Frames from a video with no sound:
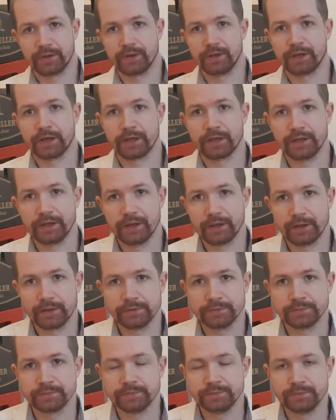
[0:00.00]

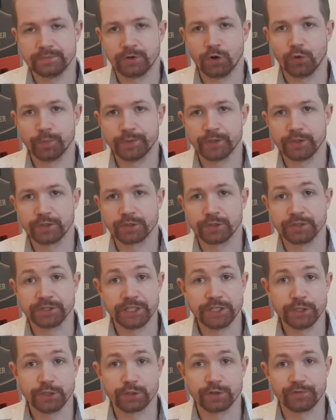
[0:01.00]
I hope you
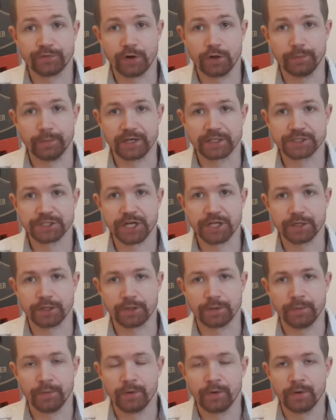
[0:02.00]
continue to follow my
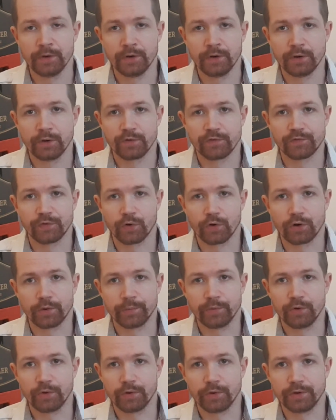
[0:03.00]
channel for
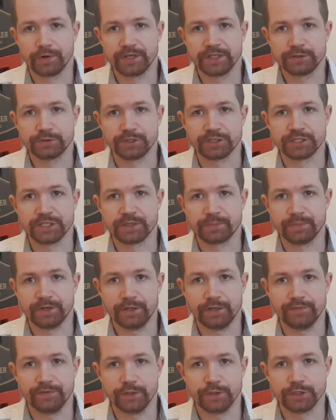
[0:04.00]
more interesting beer
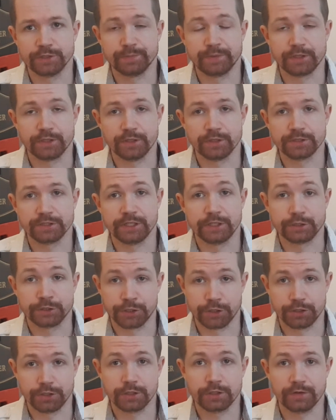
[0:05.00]
reviews, because there's
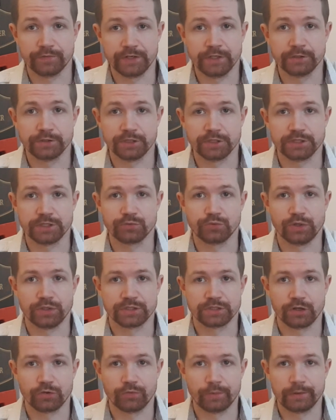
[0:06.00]
a lot of interesting
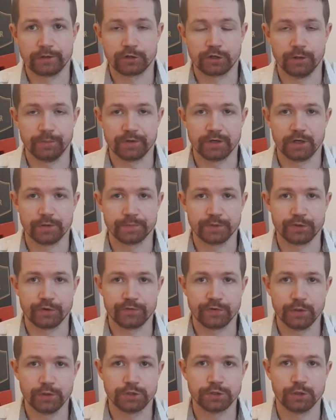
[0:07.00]
ones that will be coming up in the
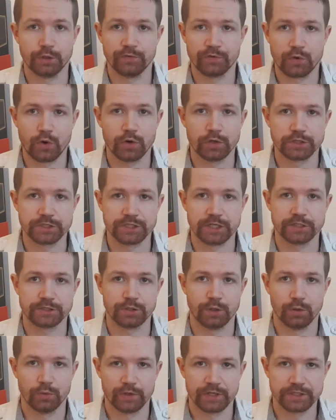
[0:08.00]
future, of course, as
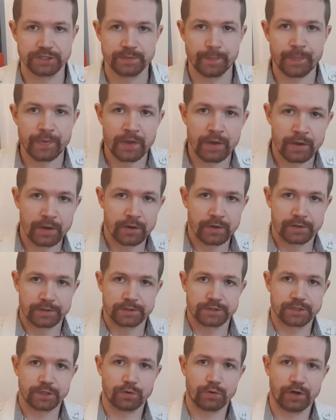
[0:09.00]
always.
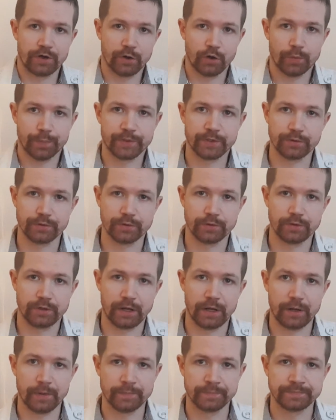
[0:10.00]
So I hope
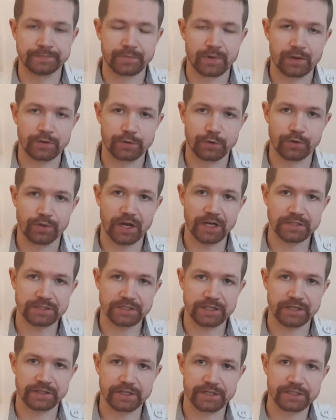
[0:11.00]
you'll do that,
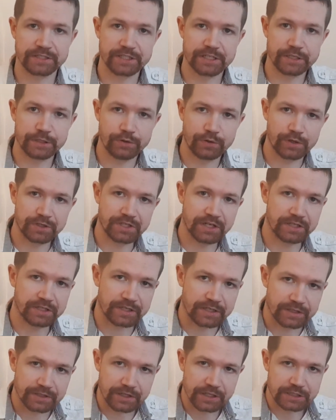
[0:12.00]
and I see you again
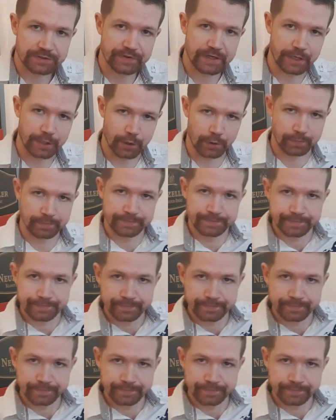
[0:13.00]
in next video.